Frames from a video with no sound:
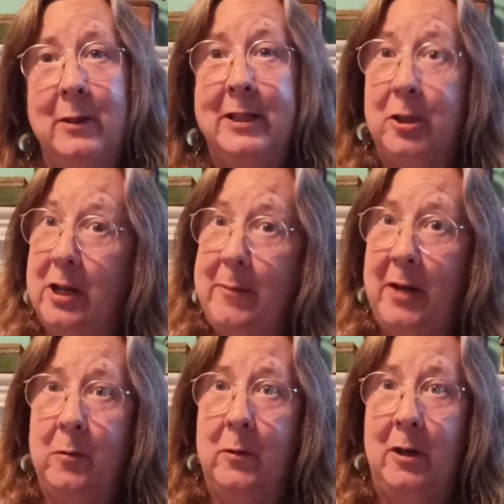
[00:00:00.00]
what's good
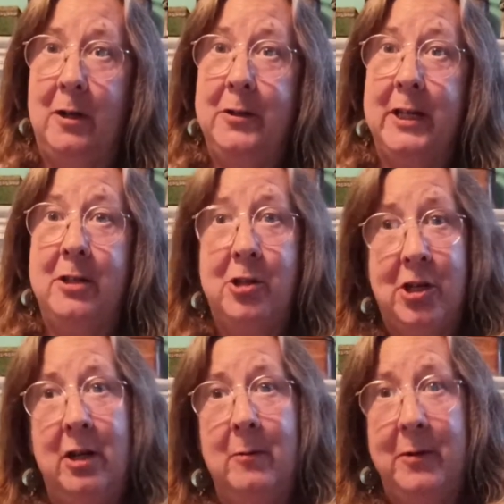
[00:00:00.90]
about the world and
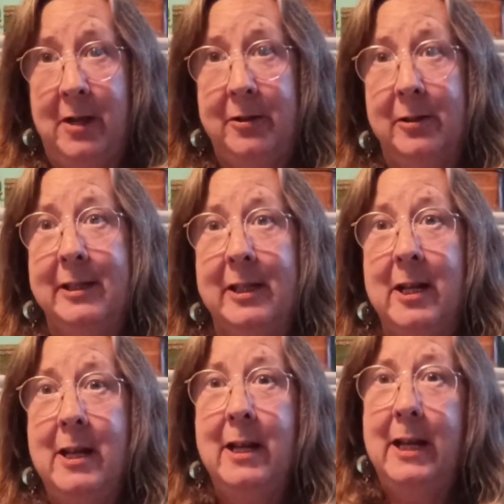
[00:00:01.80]
share it with others
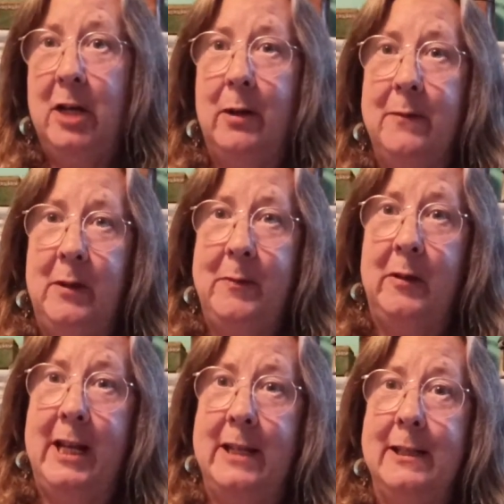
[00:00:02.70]
here on Flip the
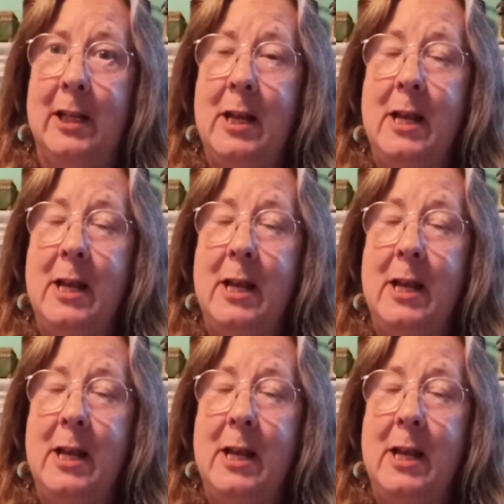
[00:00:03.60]
Lens